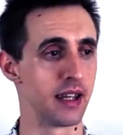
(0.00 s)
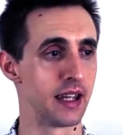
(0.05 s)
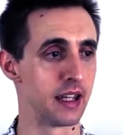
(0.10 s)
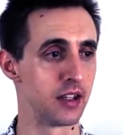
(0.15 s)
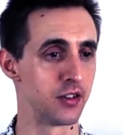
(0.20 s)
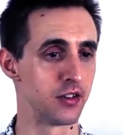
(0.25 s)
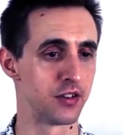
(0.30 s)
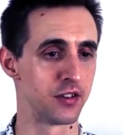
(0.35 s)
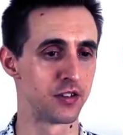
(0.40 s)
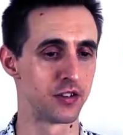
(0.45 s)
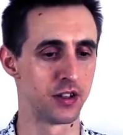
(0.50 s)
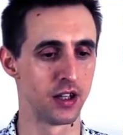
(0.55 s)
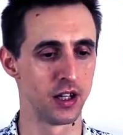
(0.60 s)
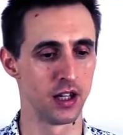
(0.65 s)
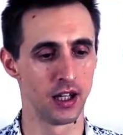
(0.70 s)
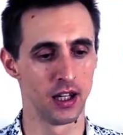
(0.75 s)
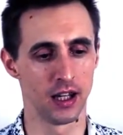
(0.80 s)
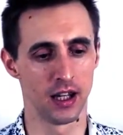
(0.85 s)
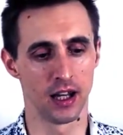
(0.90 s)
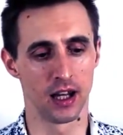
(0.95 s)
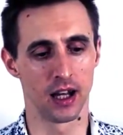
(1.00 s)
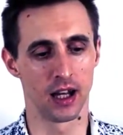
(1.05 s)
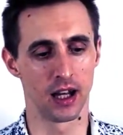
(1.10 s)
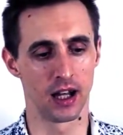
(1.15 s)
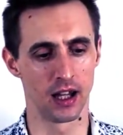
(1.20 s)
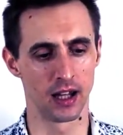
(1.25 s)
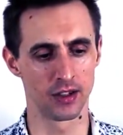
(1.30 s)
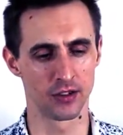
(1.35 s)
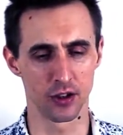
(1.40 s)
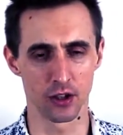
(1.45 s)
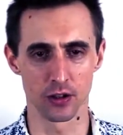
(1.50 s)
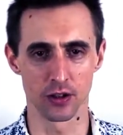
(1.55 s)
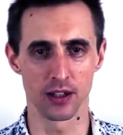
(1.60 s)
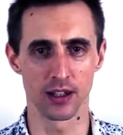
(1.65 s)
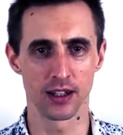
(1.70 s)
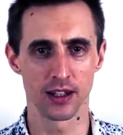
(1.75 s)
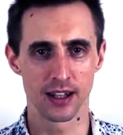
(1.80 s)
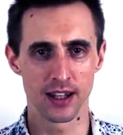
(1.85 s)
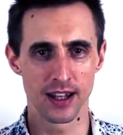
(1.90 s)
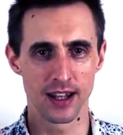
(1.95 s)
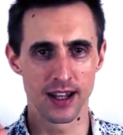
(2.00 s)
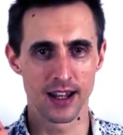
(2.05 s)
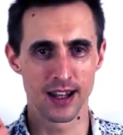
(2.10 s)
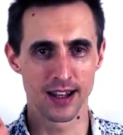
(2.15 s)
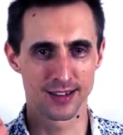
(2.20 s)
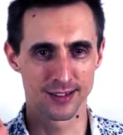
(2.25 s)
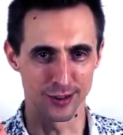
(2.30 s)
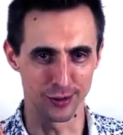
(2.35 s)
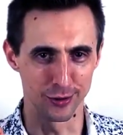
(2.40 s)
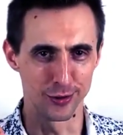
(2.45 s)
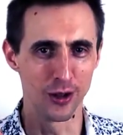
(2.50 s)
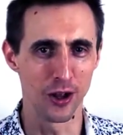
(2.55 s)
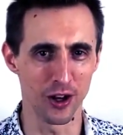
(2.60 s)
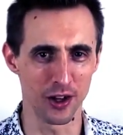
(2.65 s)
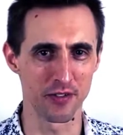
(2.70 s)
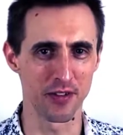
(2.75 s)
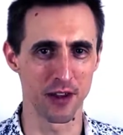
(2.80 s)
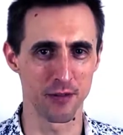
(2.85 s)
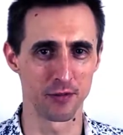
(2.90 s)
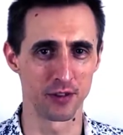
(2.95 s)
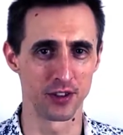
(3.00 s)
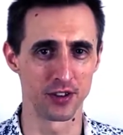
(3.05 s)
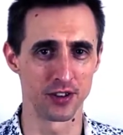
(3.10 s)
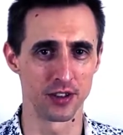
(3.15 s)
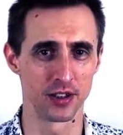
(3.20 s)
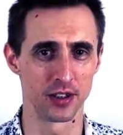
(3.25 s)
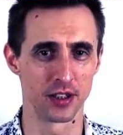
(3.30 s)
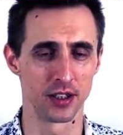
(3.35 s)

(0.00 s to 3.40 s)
It's a lot of effort.